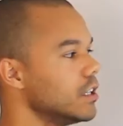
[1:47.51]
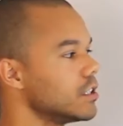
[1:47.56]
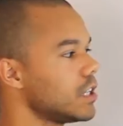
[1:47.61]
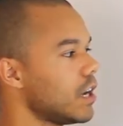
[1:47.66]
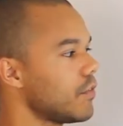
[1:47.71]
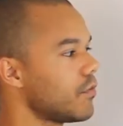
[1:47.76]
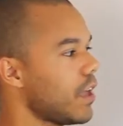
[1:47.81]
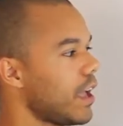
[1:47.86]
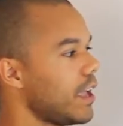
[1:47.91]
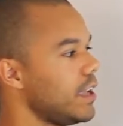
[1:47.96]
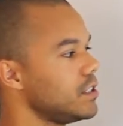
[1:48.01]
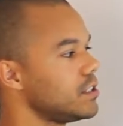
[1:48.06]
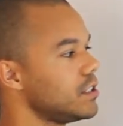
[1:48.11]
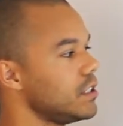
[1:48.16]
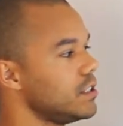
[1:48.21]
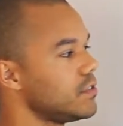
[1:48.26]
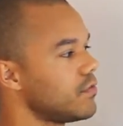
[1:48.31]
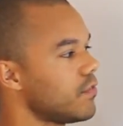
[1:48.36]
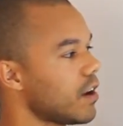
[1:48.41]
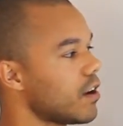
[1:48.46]
stuff that
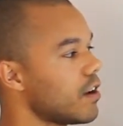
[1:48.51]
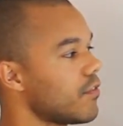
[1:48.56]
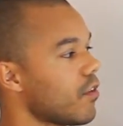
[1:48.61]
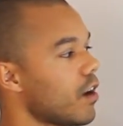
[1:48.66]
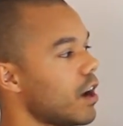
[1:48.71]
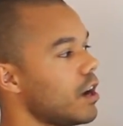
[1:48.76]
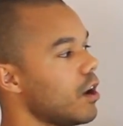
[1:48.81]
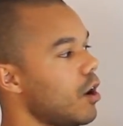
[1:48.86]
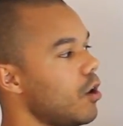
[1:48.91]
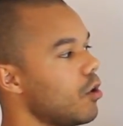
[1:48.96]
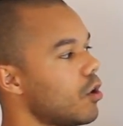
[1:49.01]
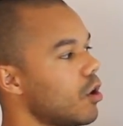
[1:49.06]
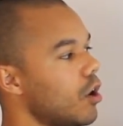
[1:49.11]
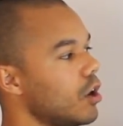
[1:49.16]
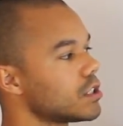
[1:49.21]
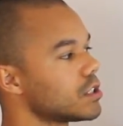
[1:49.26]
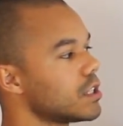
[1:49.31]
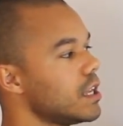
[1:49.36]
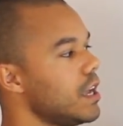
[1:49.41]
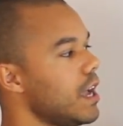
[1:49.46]
is very, very low
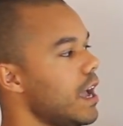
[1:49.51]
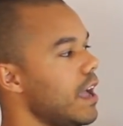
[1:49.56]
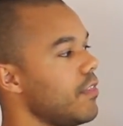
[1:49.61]
cost